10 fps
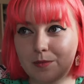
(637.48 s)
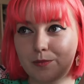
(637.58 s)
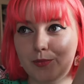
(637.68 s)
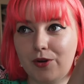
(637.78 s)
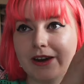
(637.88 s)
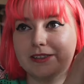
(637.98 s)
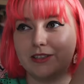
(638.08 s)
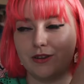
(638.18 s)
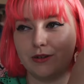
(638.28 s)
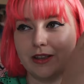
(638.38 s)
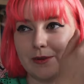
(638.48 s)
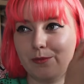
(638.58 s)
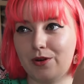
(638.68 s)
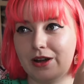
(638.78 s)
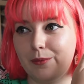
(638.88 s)
practical in
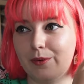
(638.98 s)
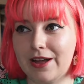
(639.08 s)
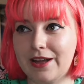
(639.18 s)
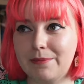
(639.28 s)
what I wear,